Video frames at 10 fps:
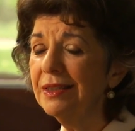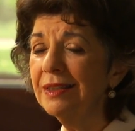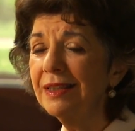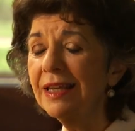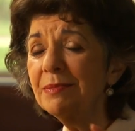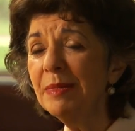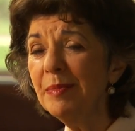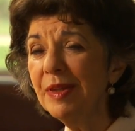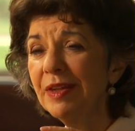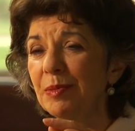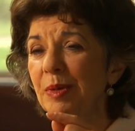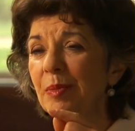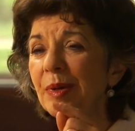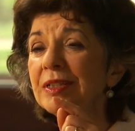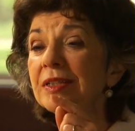then maybe there'd be
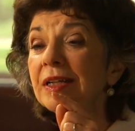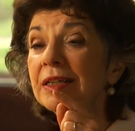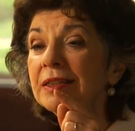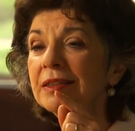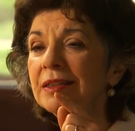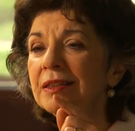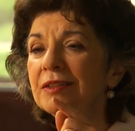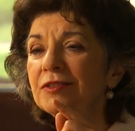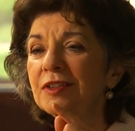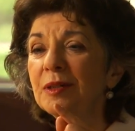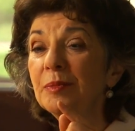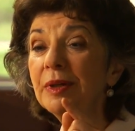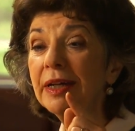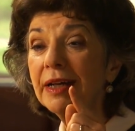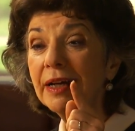a bus line
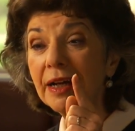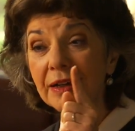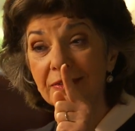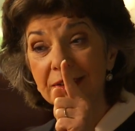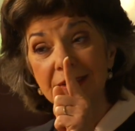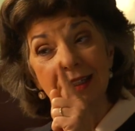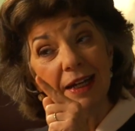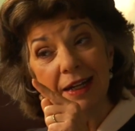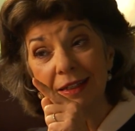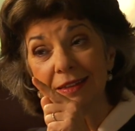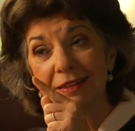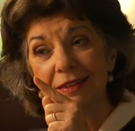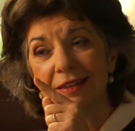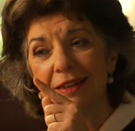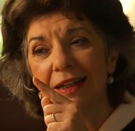from heaven to hell.
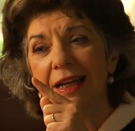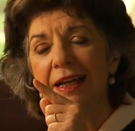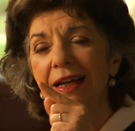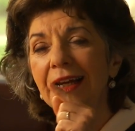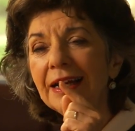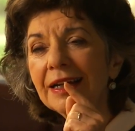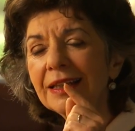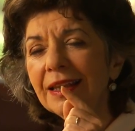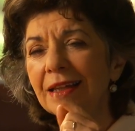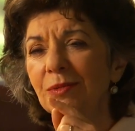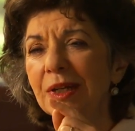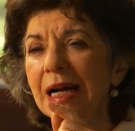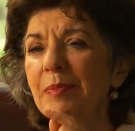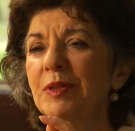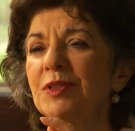And then what
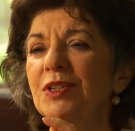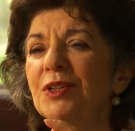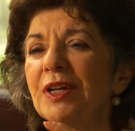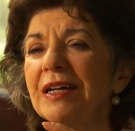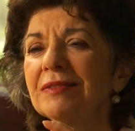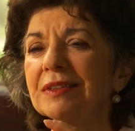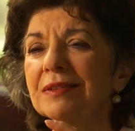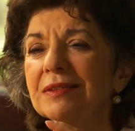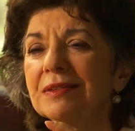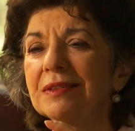happens to your heaven?